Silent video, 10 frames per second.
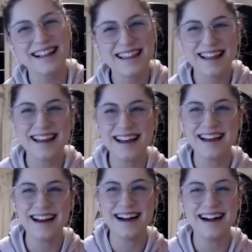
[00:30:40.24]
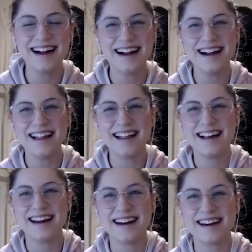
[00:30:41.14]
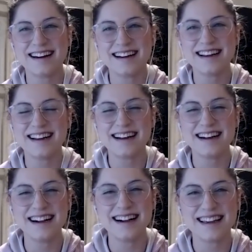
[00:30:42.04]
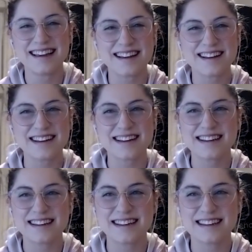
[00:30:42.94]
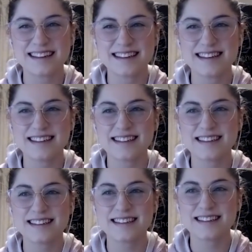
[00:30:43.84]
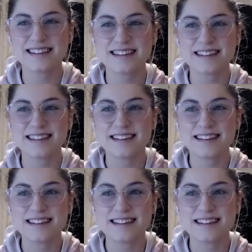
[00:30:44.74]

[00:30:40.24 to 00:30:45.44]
The person shown says nothing.